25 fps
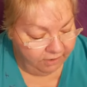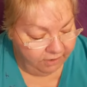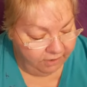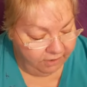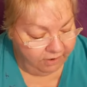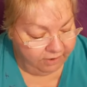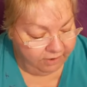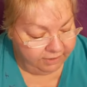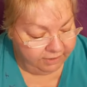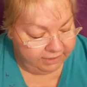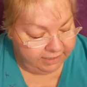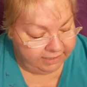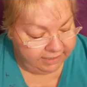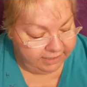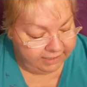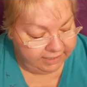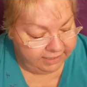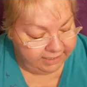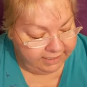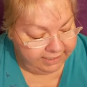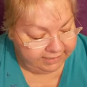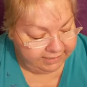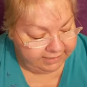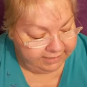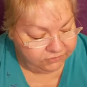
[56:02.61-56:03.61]
Arnica
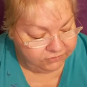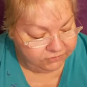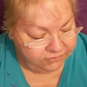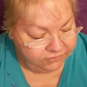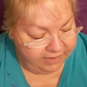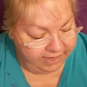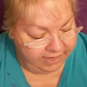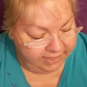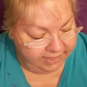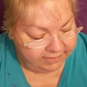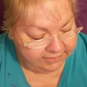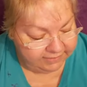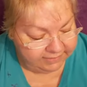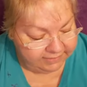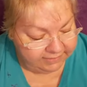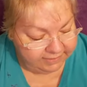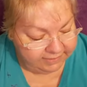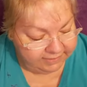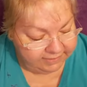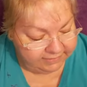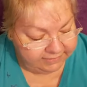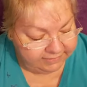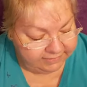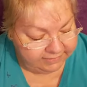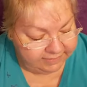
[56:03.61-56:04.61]
extract
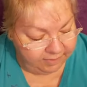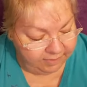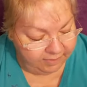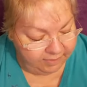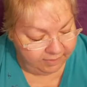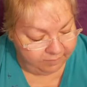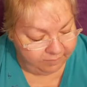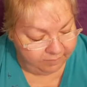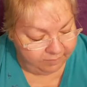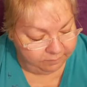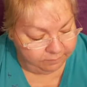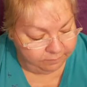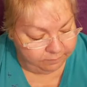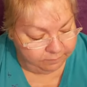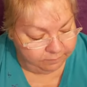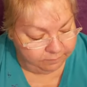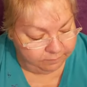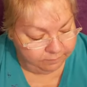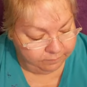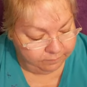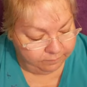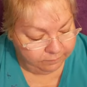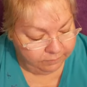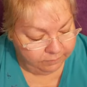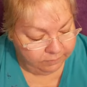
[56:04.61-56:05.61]
is the
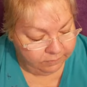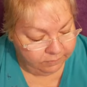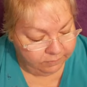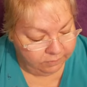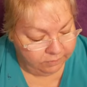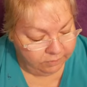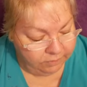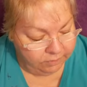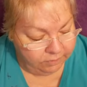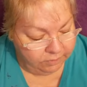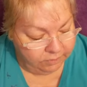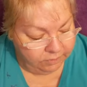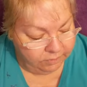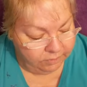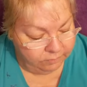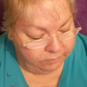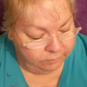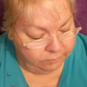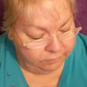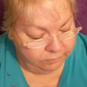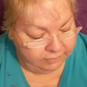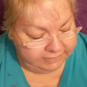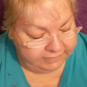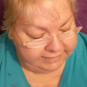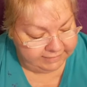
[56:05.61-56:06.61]

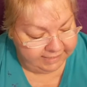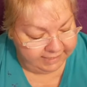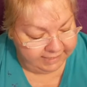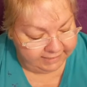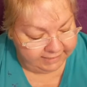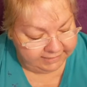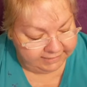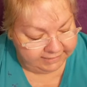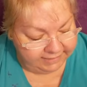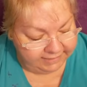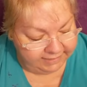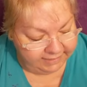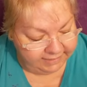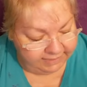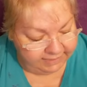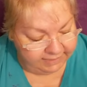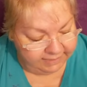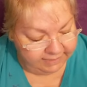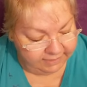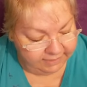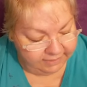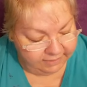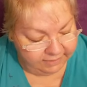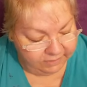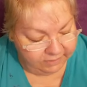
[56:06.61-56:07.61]
protected
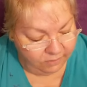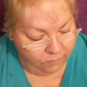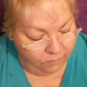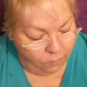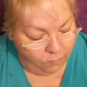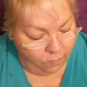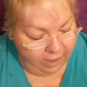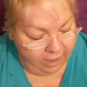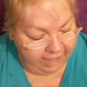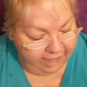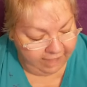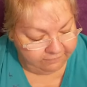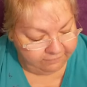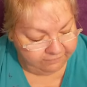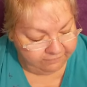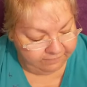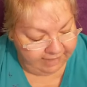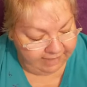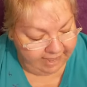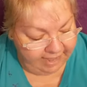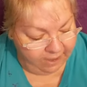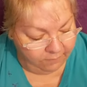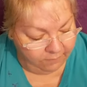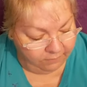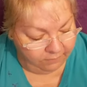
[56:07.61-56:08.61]

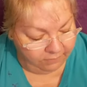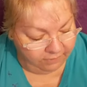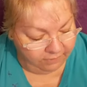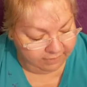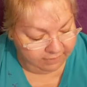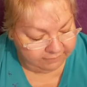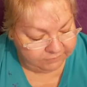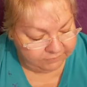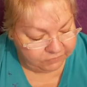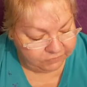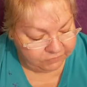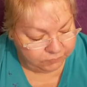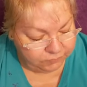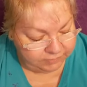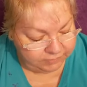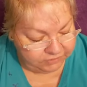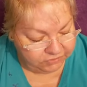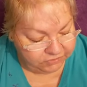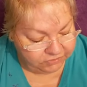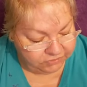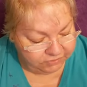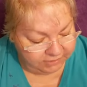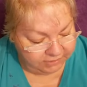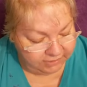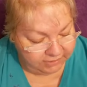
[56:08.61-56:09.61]
wildflower of
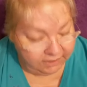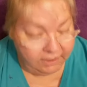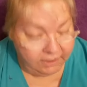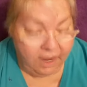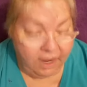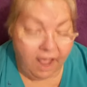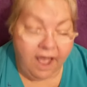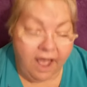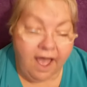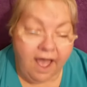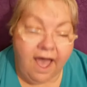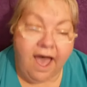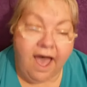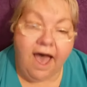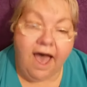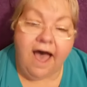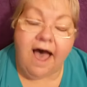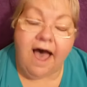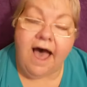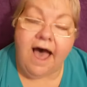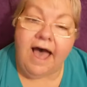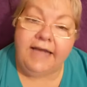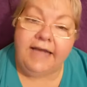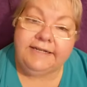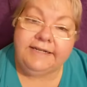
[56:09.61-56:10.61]
Switzerland.
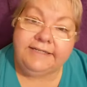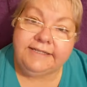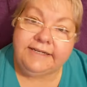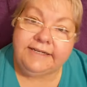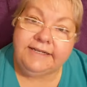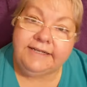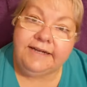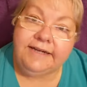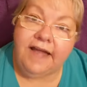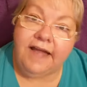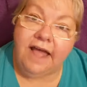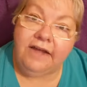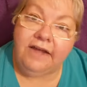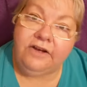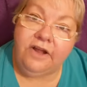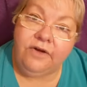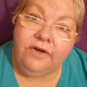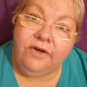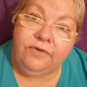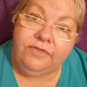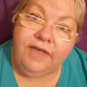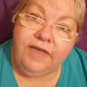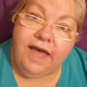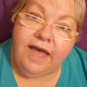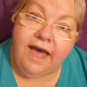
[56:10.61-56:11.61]
I did not know
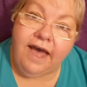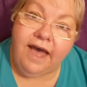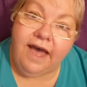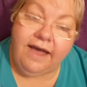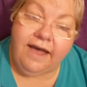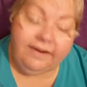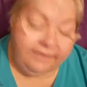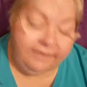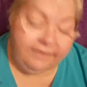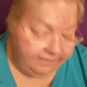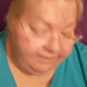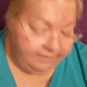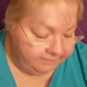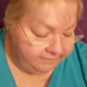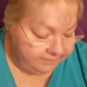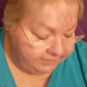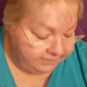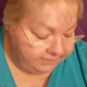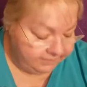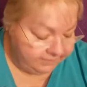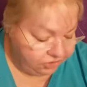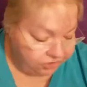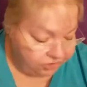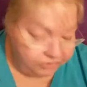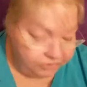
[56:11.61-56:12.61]
that.
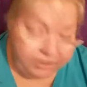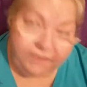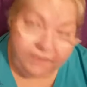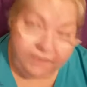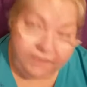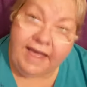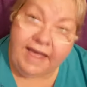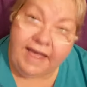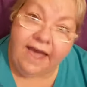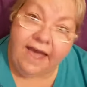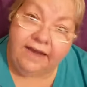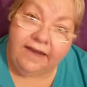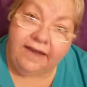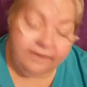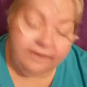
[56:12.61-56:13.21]
Did you know that?